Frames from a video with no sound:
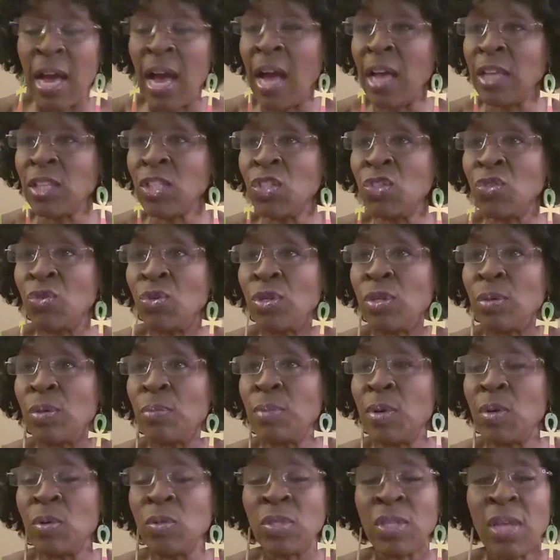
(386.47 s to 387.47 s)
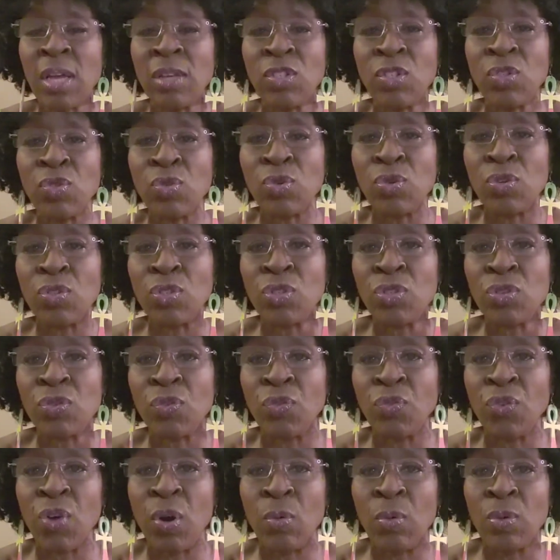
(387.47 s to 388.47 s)
I saw the most I saw so
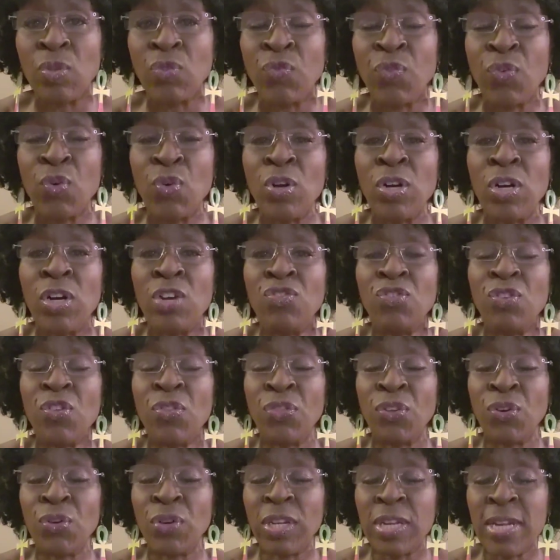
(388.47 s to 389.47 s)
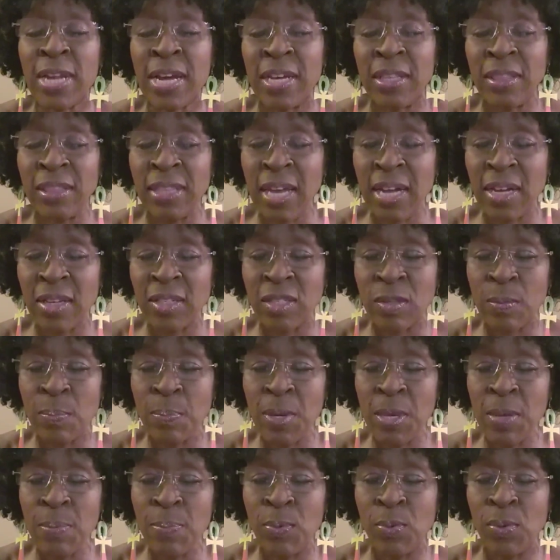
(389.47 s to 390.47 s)
far was 439,000
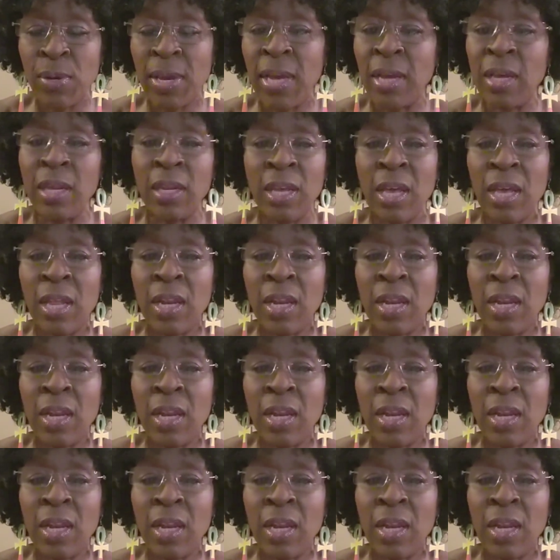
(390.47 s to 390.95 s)
people had